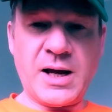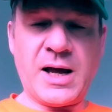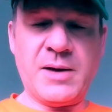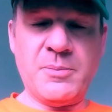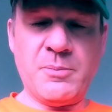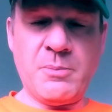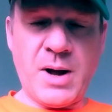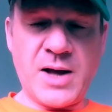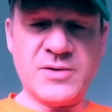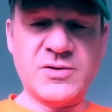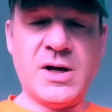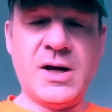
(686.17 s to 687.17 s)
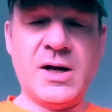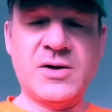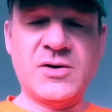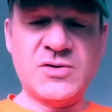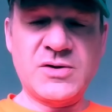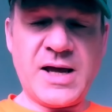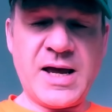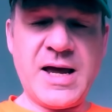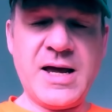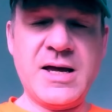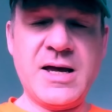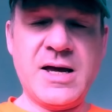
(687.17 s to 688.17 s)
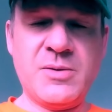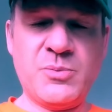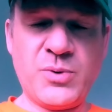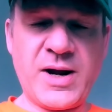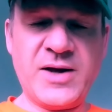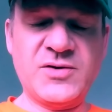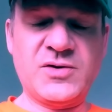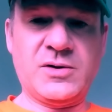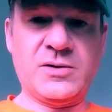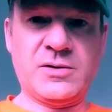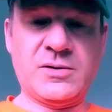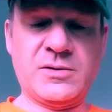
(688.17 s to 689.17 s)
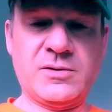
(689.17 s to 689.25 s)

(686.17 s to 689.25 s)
I must stay present.